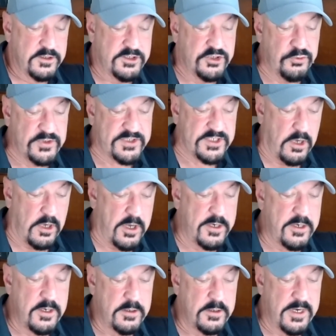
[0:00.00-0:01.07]

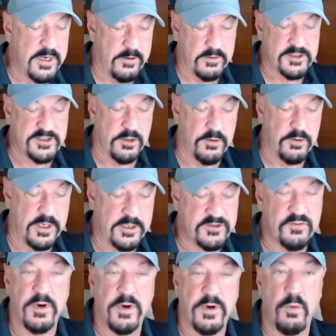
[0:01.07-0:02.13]
Tucson, Arizona,
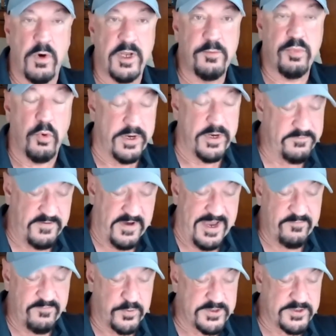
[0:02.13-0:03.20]
twenty-one point
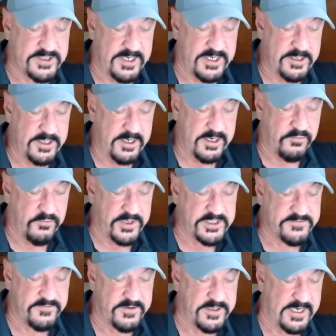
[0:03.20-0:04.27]
five percent
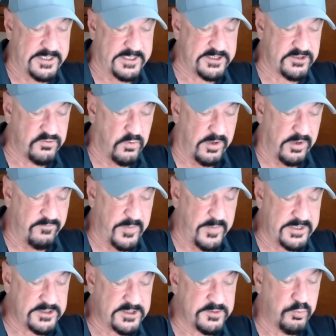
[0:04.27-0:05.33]
increase for the next twelve
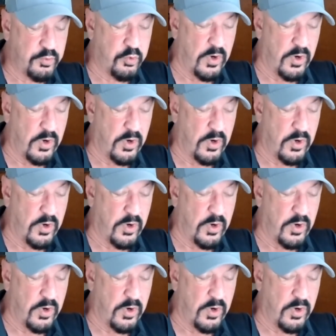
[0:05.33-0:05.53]
months.